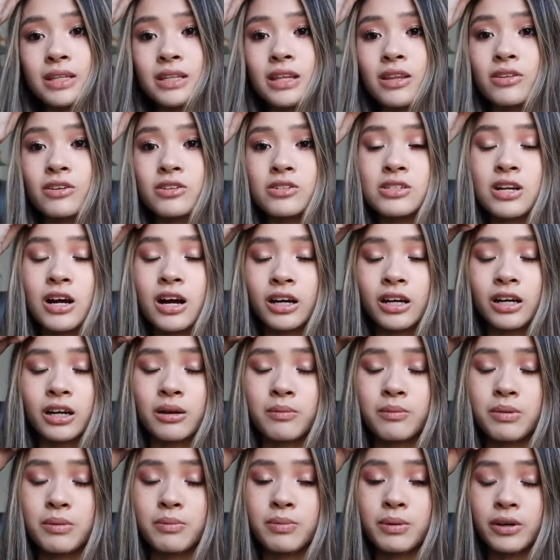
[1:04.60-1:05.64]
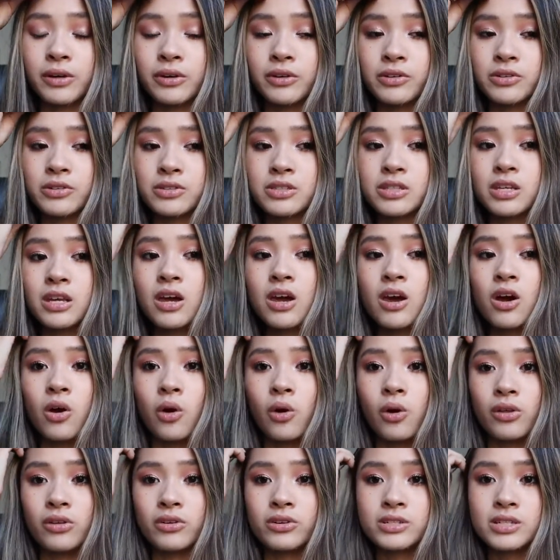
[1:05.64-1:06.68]
mean that there's not going to be bills
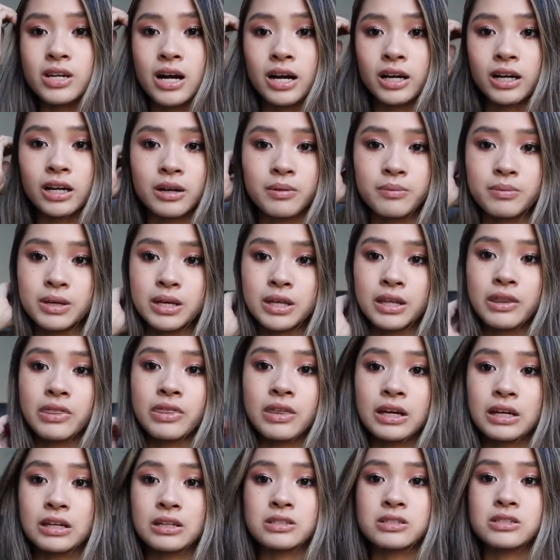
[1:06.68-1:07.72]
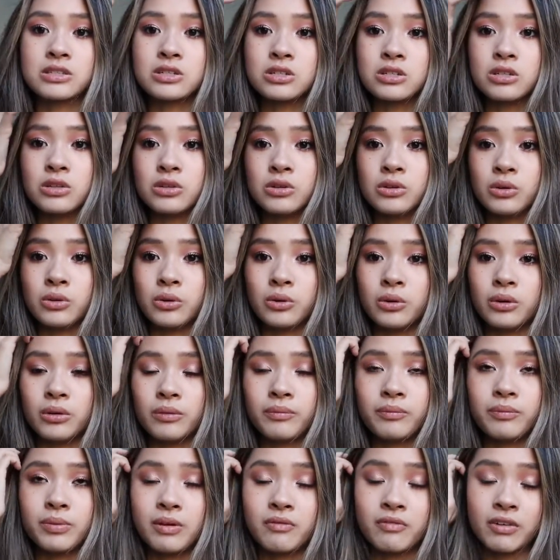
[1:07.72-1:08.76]
or there's not going to be things to
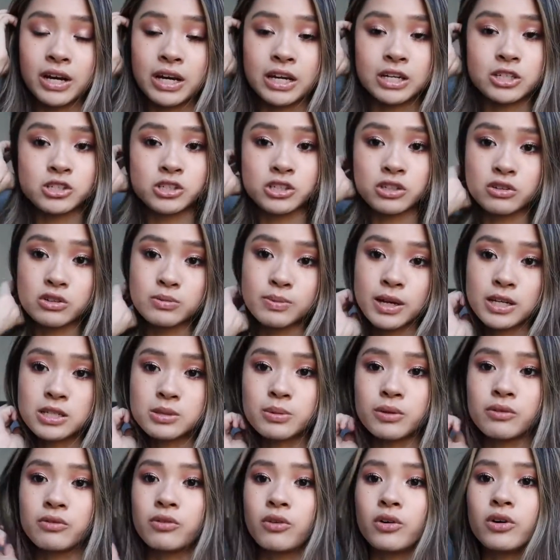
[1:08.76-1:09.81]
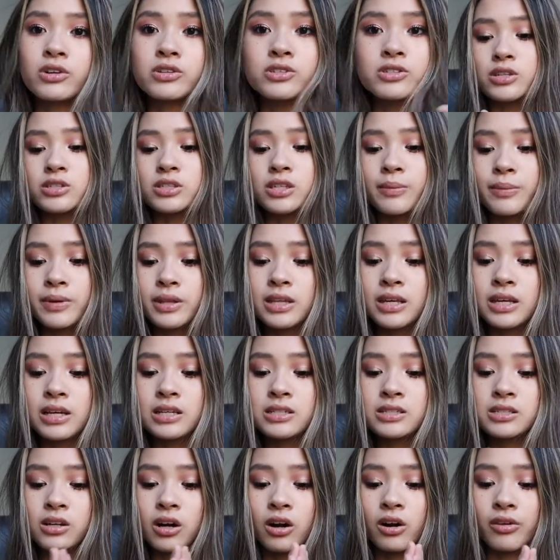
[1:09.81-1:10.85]
be financially responsible for. So some of
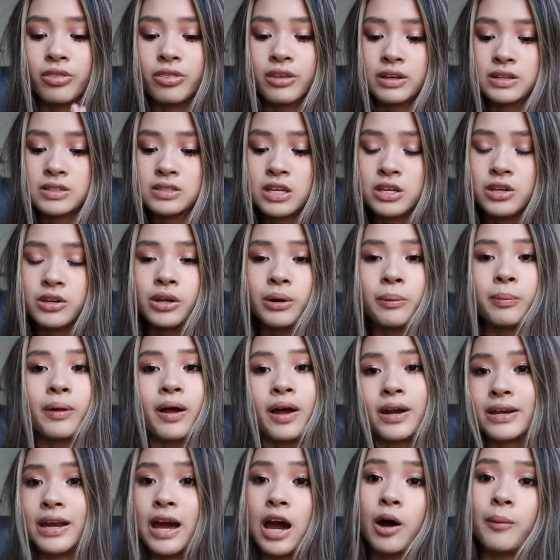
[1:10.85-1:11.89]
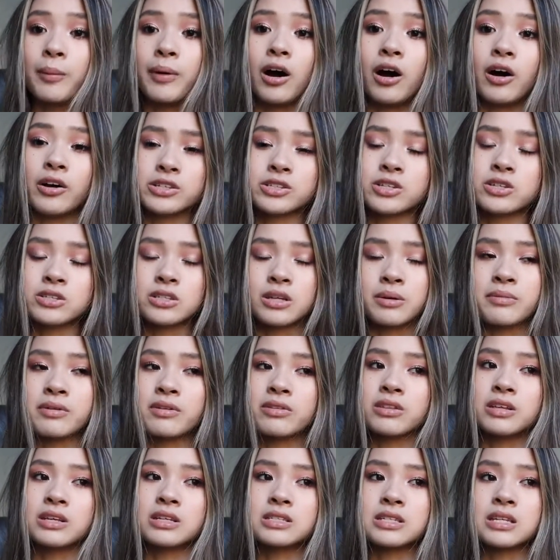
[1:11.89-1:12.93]
these are things that you can apply now, but also some
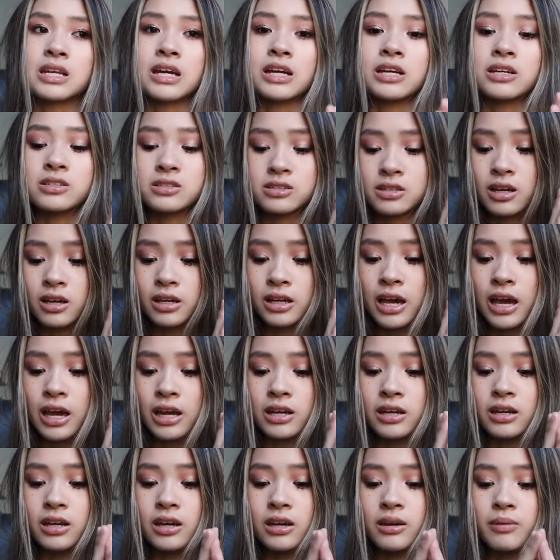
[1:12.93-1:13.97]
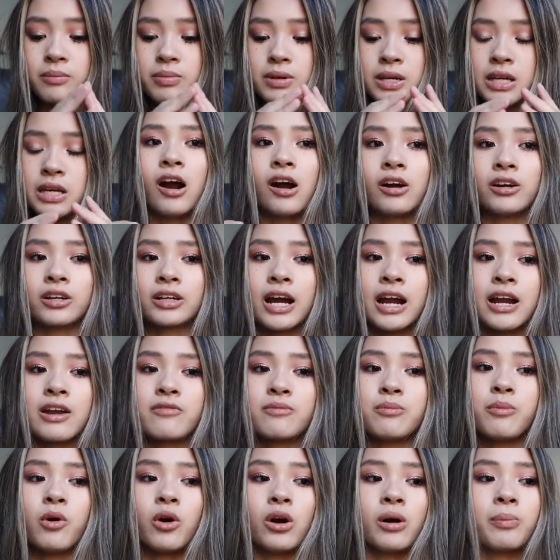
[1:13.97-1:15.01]
of these things can be are kind
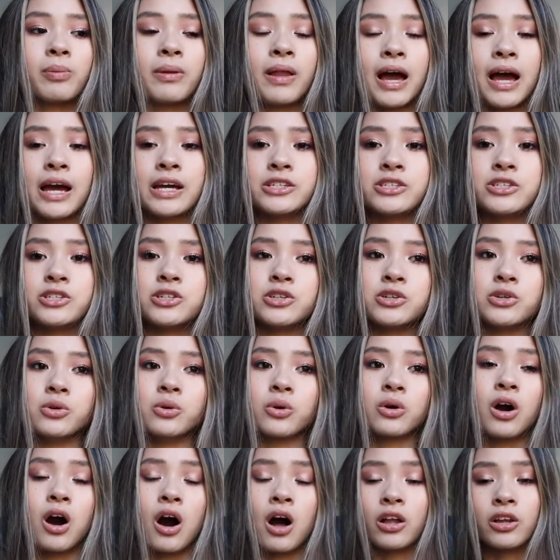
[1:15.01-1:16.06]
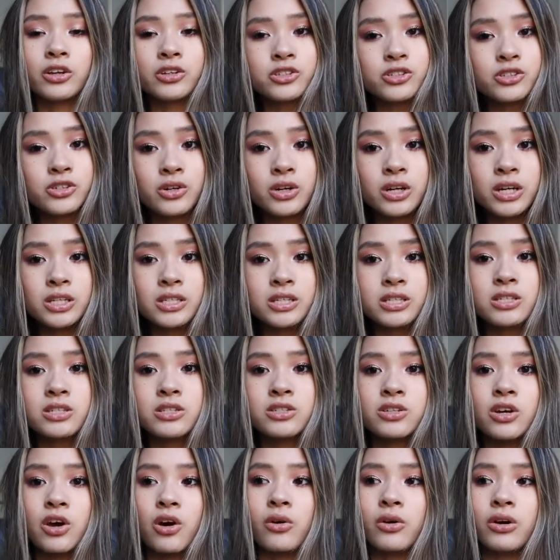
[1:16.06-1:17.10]
of more applied to college students.
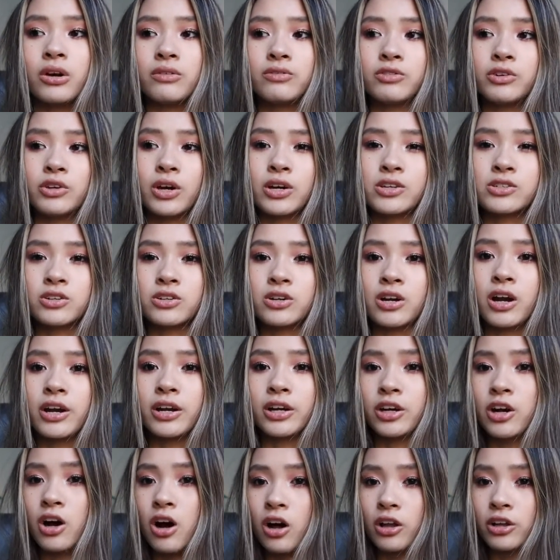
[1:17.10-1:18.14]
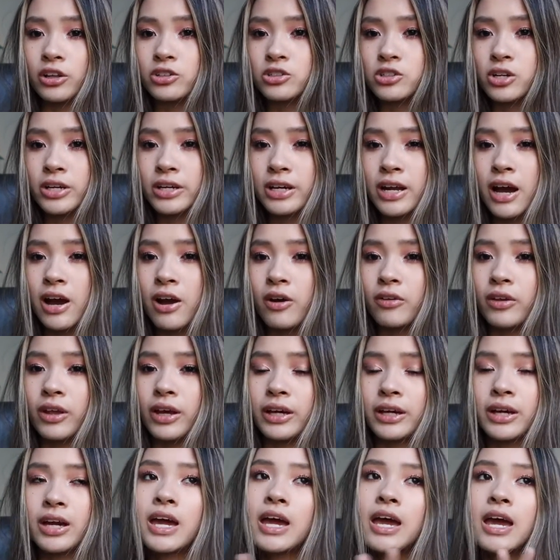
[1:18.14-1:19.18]
So if you guys are not in college right now,
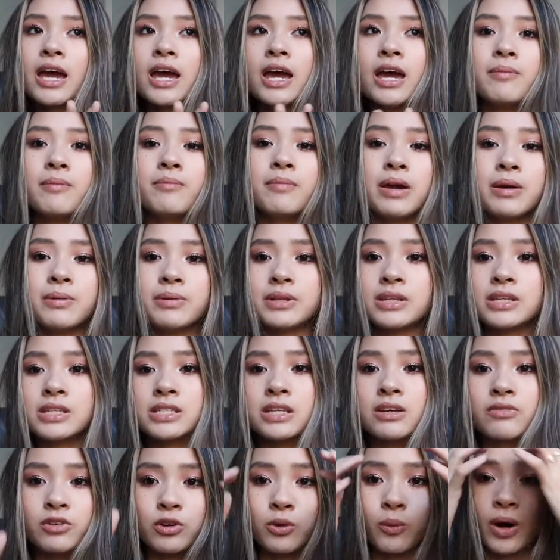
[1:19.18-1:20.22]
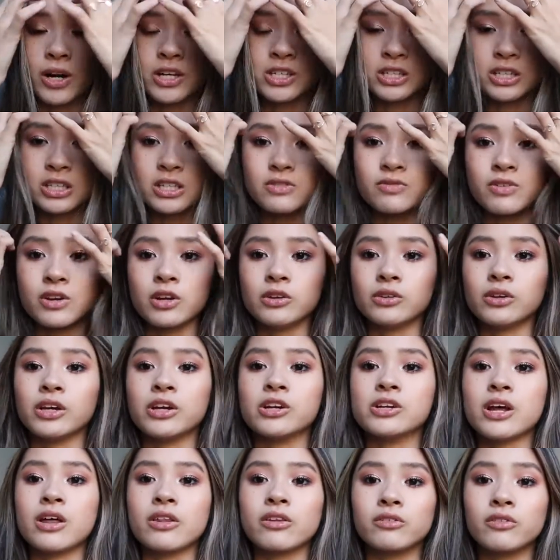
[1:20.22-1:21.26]
like maybe this, if you're watching this video
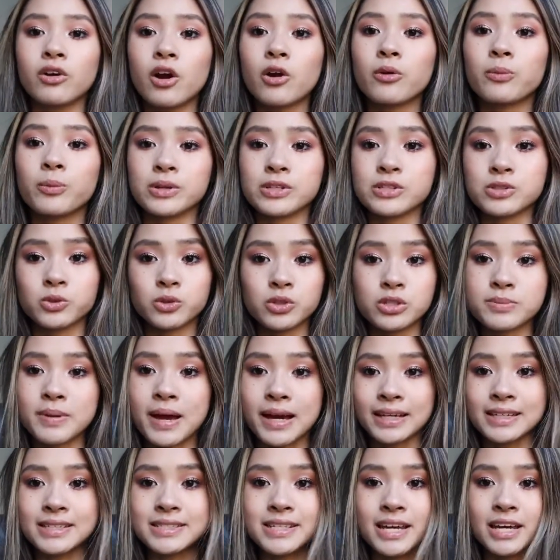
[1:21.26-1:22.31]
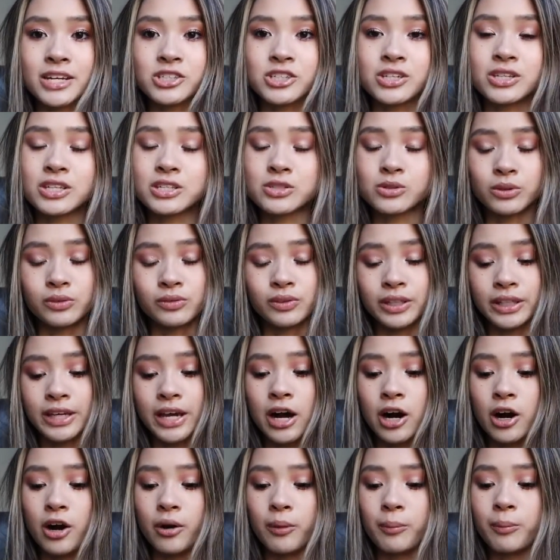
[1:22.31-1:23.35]
later down the road when school's back in session, this will really
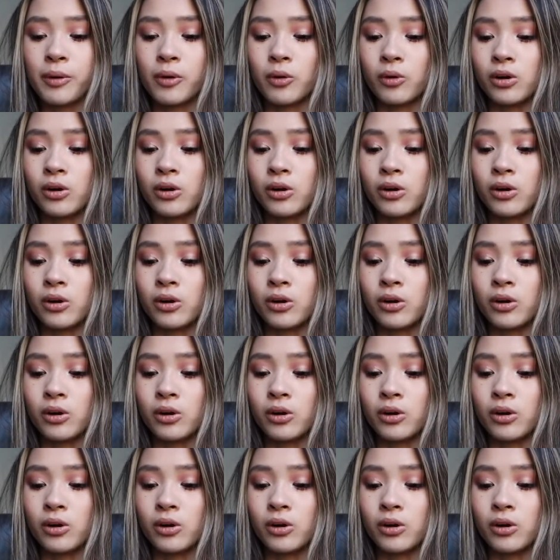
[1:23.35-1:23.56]
help.